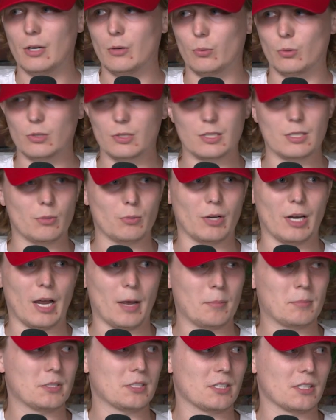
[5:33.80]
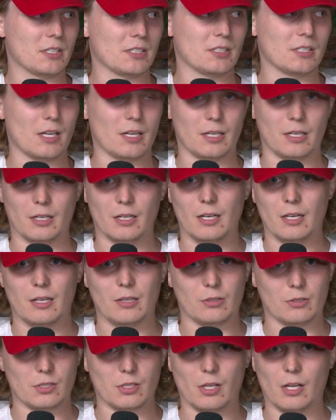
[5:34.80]
we'll see what happens in the Senate.
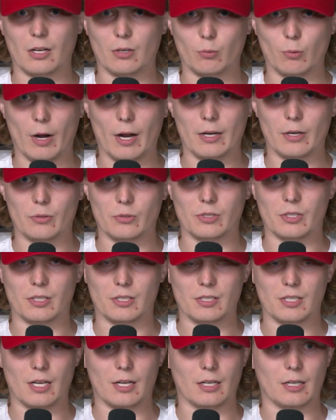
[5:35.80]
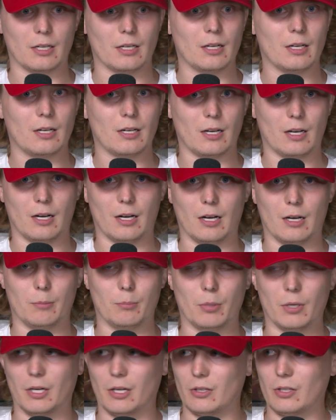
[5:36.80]
There's a lot of RINOs in the Senate, uh,
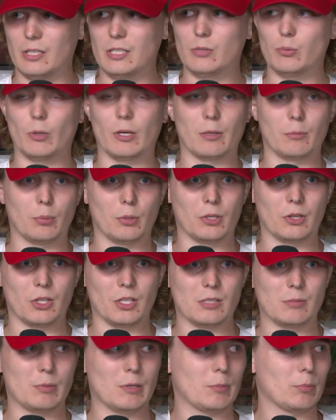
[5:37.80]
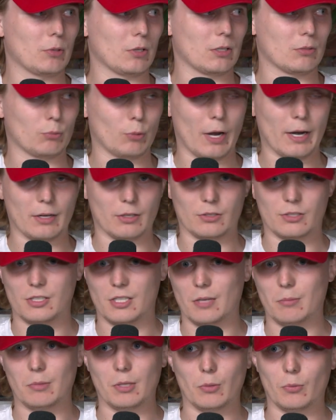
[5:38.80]
but at least we can put these people on record.
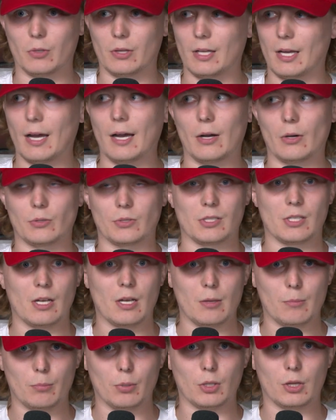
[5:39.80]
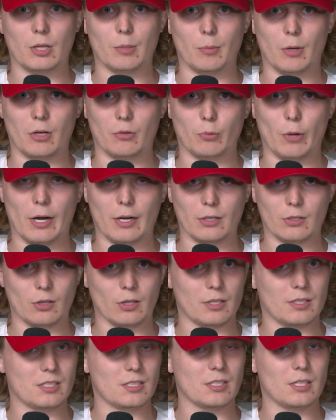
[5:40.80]
Same thing with the House. Put them on record.
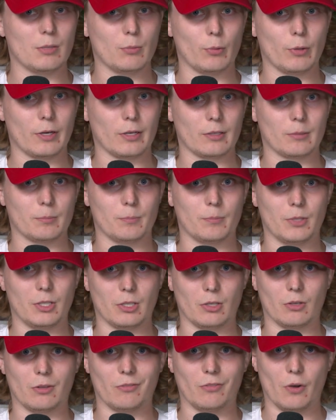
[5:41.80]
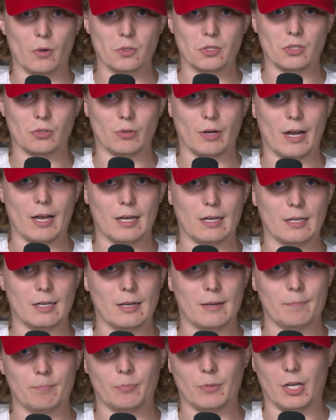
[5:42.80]
Let's see where you know the votes are at.
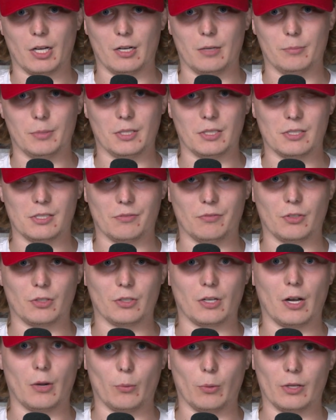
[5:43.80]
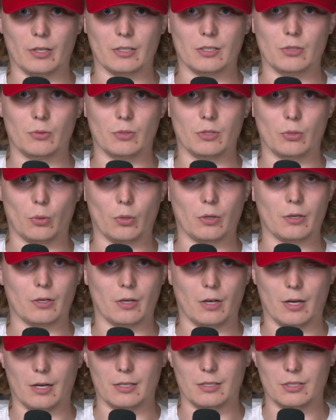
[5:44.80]
Uh, because if you're not willing to endure
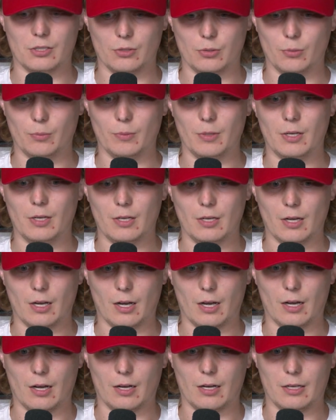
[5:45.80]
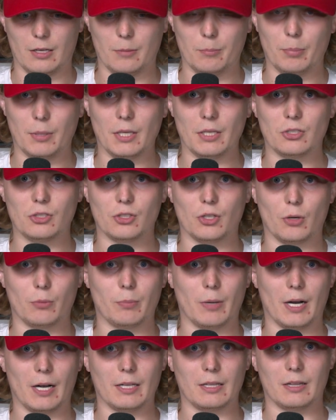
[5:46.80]
uh, to uh, impeach Joe
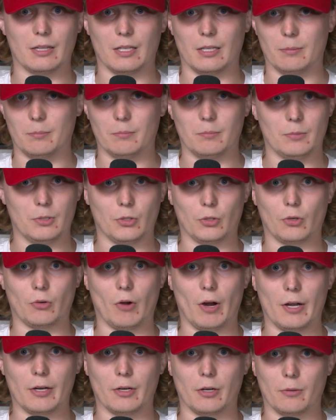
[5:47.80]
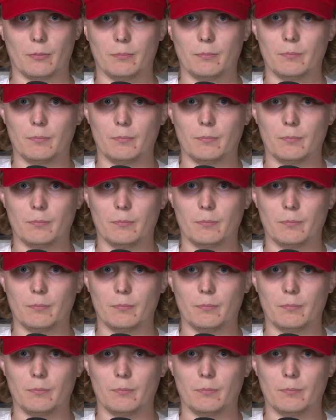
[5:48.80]
Biden, then you're a RINO